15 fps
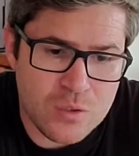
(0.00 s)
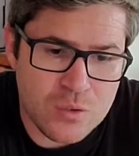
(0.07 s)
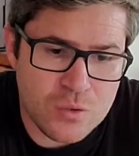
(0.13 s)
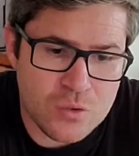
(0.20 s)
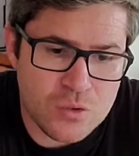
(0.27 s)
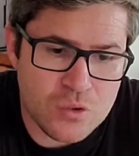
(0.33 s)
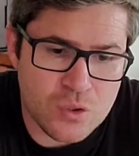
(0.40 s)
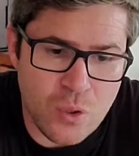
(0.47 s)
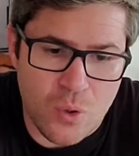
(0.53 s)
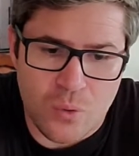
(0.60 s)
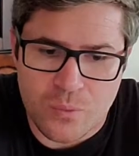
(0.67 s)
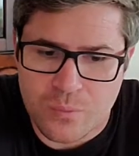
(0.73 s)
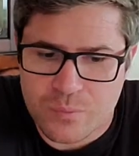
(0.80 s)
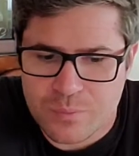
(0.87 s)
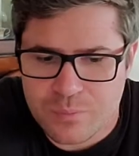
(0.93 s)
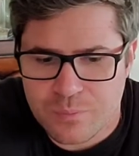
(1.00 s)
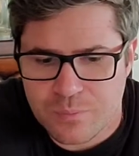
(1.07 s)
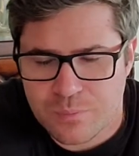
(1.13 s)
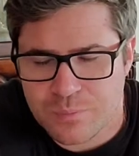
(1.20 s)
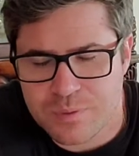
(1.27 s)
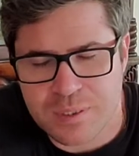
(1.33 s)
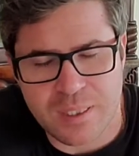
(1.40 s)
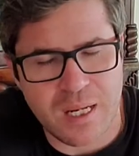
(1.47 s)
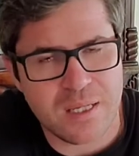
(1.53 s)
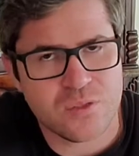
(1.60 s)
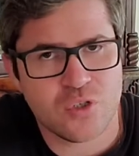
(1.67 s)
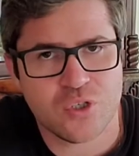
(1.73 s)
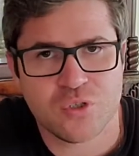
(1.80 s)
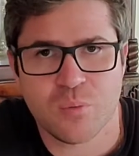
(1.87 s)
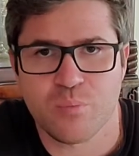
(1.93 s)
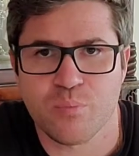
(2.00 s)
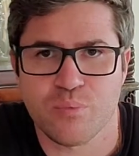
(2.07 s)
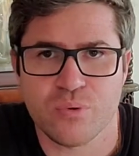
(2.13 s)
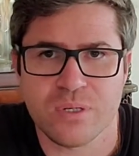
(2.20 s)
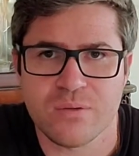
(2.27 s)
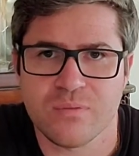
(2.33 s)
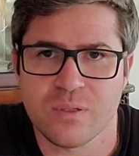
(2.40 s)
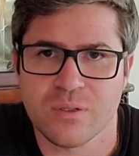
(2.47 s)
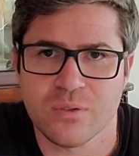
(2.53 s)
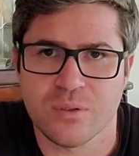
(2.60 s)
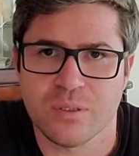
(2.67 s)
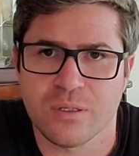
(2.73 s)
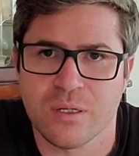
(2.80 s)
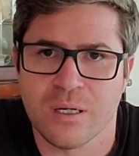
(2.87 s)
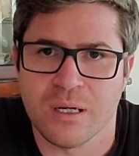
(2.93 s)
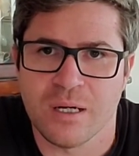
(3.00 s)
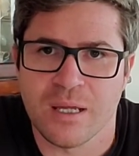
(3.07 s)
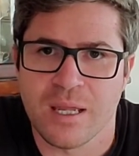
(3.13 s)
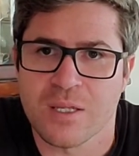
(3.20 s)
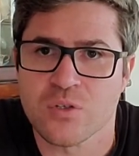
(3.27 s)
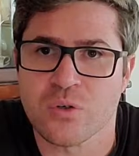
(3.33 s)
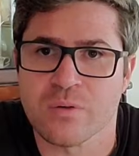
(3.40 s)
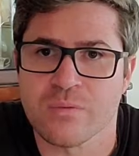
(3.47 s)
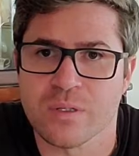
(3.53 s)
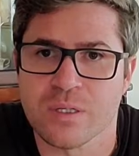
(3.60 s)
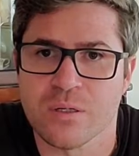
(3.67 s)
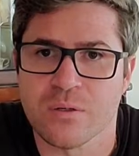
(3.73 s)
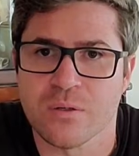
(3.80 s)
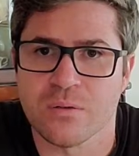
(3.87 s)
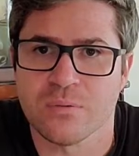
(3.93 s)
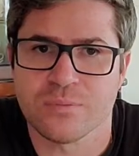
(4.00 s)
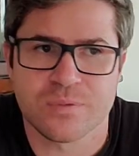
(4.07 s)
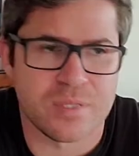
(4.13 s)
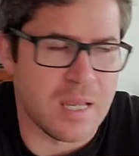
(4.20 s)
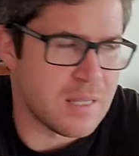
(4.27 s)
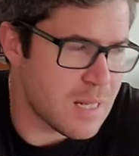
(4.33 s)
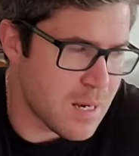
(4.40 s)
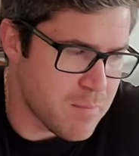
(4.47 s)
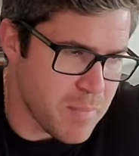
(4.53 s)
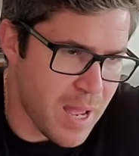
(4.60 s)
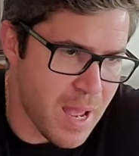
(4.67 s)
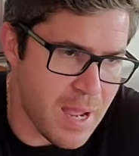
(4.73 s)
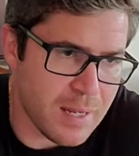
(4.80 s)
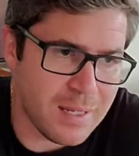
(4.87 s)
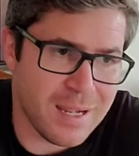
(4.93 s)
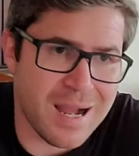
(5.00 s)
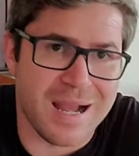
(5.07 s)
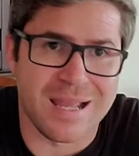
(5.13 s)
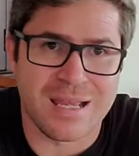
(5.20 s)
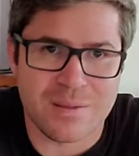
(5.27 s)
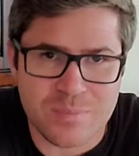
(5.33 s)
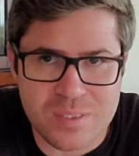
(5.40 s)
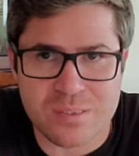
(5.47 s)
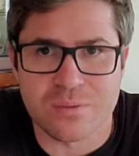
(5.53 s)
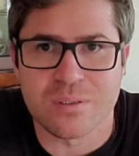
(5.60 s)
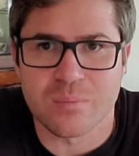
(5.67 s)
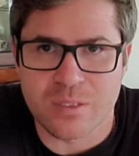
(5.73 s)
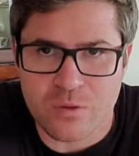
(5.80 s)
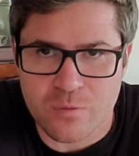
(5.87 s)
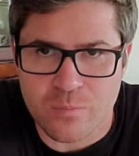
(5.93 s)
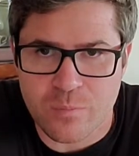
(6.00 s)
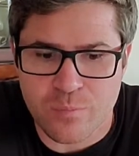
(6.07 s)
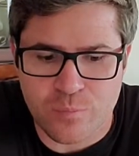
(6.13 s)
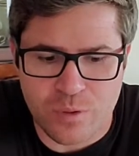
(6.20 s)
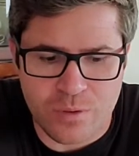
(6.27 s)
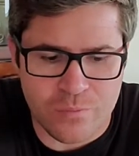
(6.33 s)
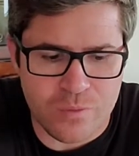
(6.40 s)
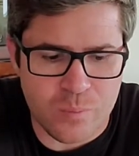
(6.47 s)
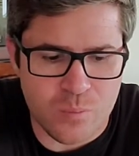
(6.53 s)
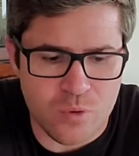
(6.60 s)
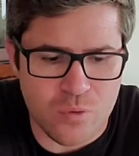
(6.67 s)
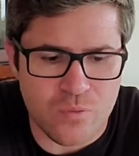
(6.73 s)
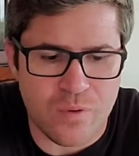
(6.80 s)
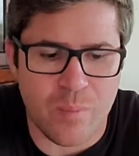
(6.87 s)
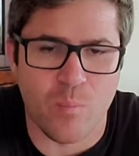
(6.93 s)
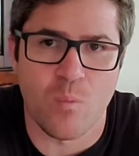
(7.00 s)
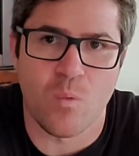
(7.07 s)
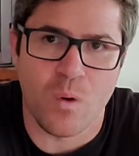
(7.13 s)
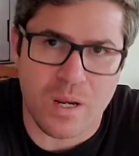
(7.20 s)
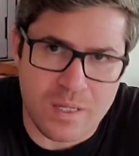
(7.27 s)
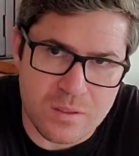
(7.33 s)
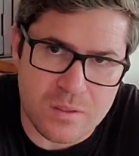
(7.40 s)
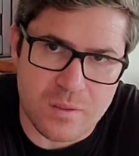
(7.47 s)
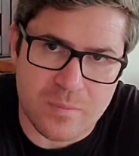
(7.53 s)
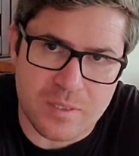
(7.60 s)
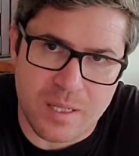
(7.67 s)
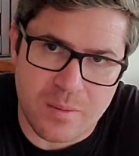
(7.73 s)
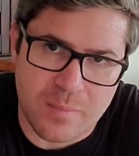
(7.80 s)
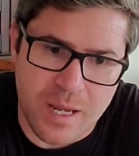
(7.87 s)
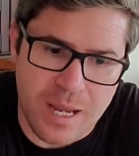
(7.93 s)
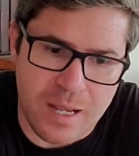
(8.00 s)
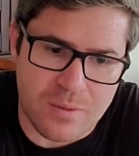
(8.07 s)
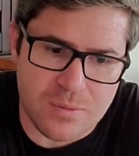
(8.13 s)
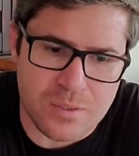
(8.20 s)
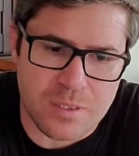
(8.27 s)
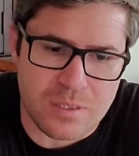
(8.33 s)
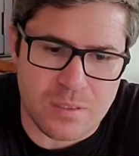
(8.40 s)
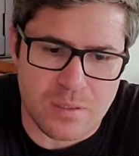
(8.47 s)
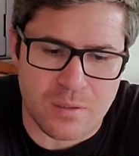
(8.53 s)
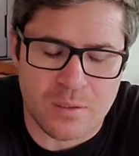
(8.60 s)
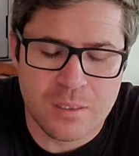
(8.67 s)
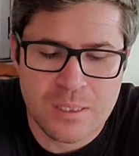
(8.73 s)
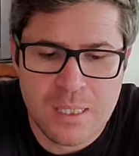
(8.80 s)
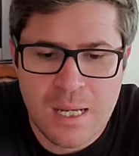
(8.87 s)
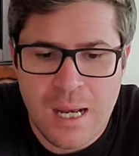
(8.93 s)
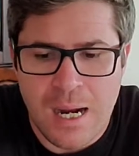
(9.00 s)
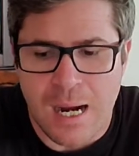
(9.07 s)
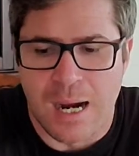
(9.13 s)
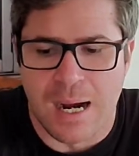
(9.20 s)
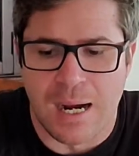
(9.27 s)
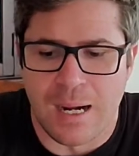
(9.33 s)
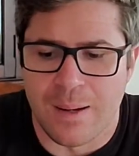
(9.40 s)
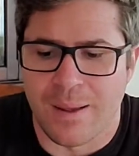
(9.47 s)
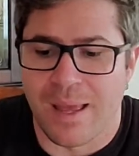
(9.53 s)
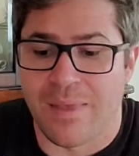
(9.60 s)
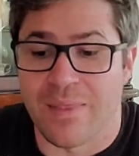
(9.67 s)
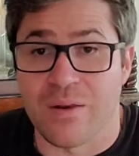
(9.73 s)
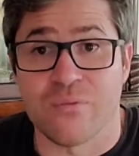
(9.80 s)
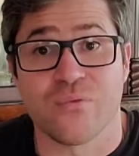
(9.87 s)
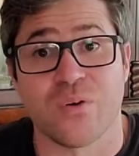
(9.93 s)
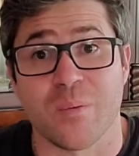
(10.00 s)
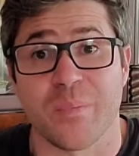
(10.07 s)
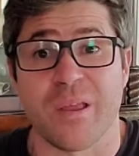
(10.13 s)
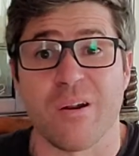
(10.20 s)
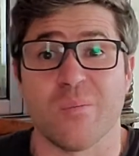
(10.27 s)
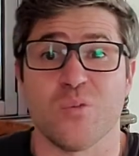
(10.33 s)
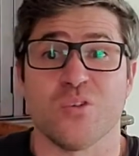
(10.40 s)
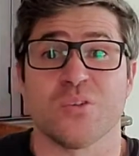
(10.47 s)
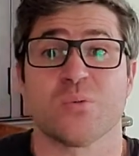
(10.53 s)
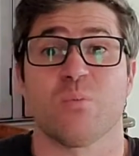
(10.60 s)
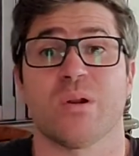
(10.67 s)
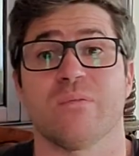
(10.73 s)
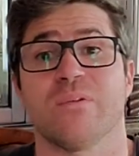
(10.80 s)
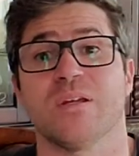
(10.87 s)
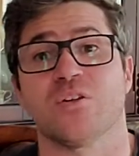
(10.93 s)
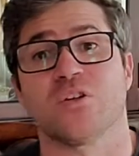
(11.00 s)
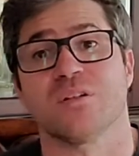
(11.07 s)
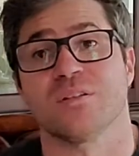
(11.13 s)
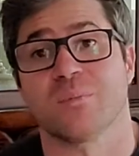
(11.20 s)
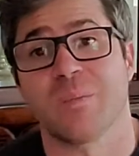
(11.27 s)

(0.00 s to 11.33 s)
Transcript: So today's just a brief little entry video saying that I'm back. I am still in the middle of the move. I'm waiting to obtain my house here, and then from there I'm doing some renovations.